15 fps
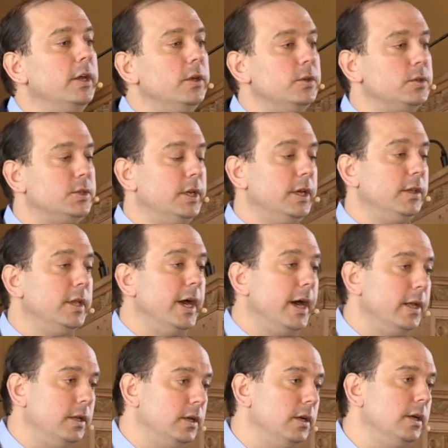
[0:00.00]
You're seeing
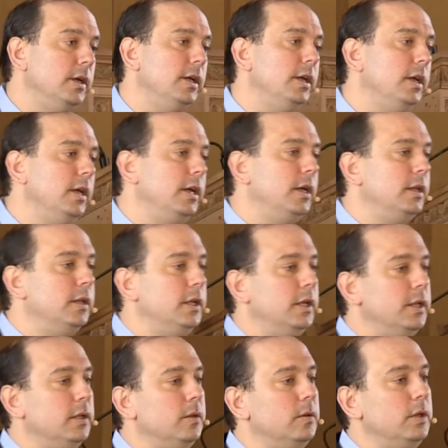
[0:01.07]
that In,
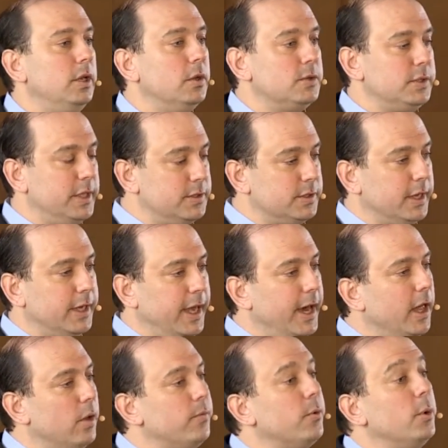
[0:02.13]
in you know, states like
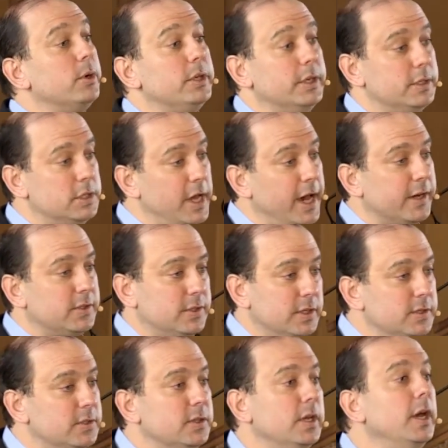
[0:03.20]
California and
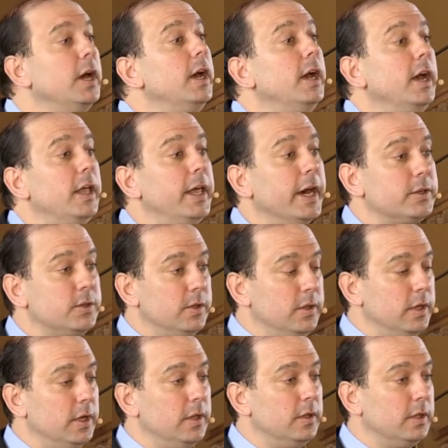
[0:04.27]
Texas. And actually,
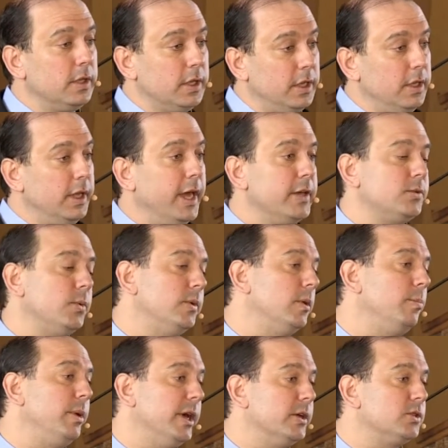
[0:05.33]
the, can you guess what
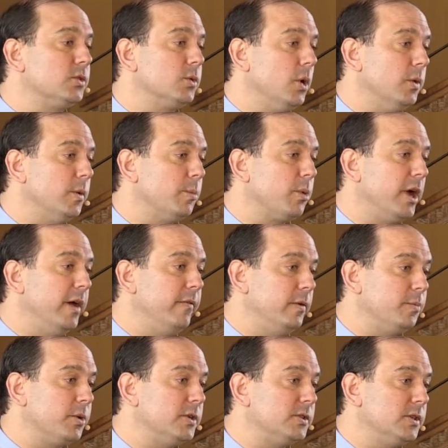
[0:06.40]
the biggest growth of
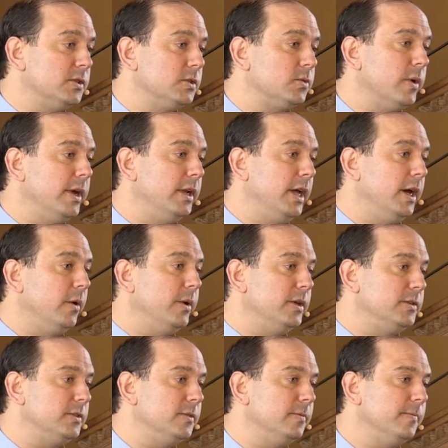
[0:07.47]
private prisons right now
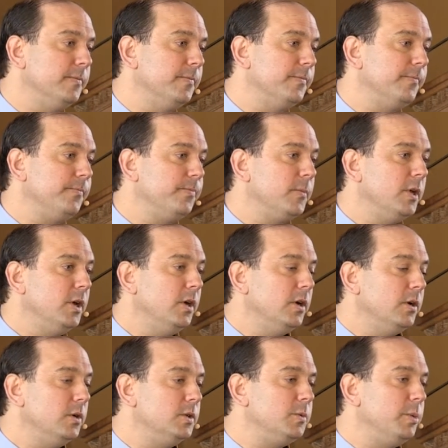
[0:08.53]
is?
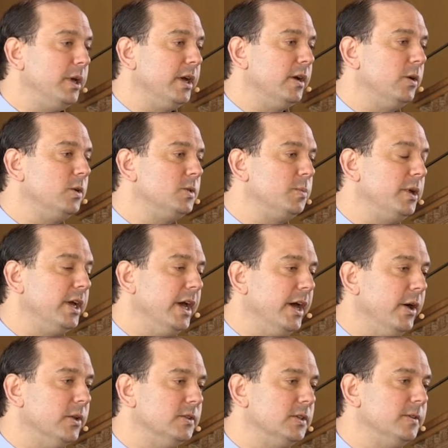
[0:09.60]
Who's being, who's being
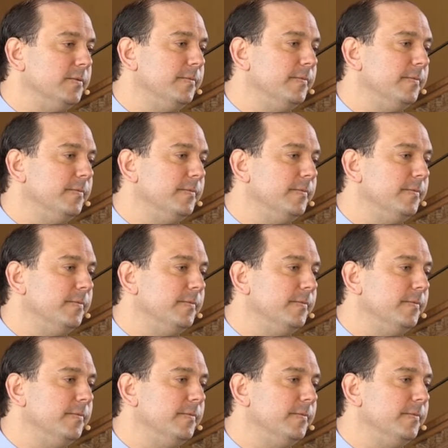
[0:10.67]
held?